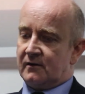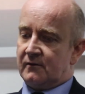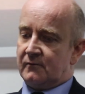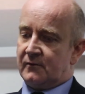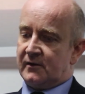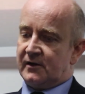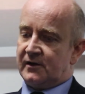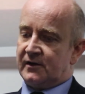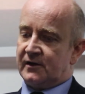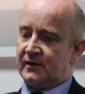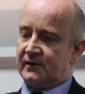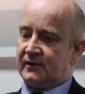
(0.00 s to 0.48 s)

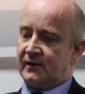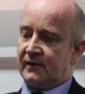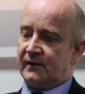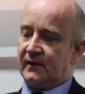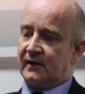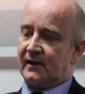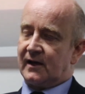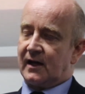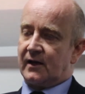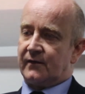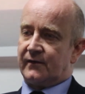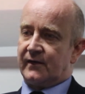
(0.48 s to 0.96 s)
which is in
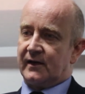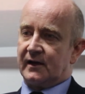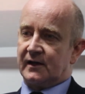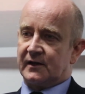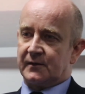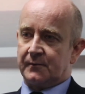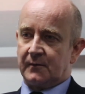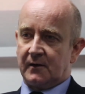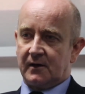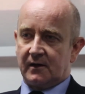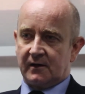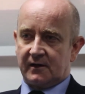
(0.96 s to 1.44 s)
the
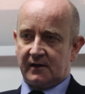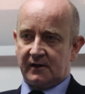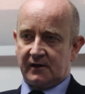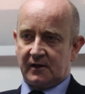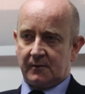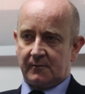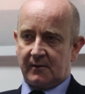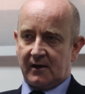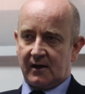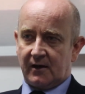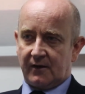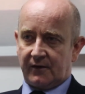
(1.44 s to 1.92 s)
NAFEX market
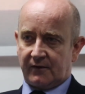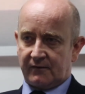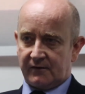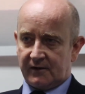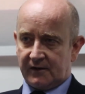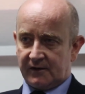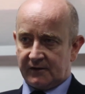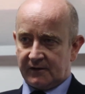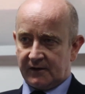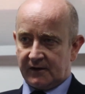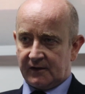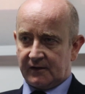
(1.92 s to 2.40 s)
about
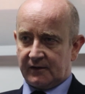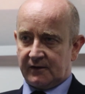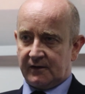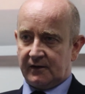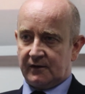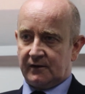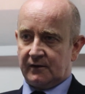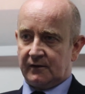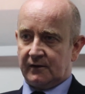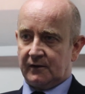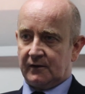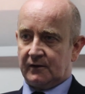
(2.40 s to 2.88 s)

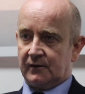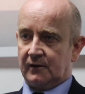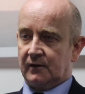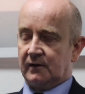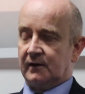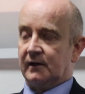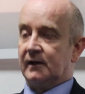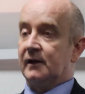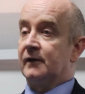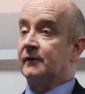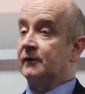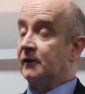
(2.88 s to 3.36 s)
360 to the
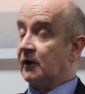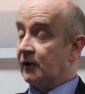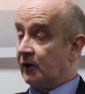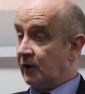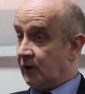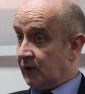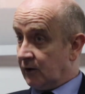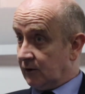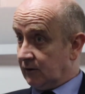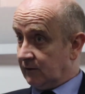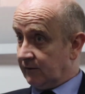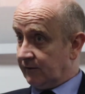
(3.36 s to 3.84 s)
dollar, is going to
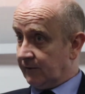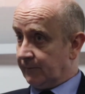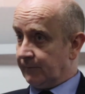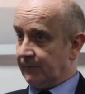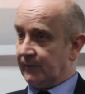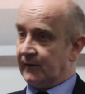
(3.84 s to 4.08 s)
hold.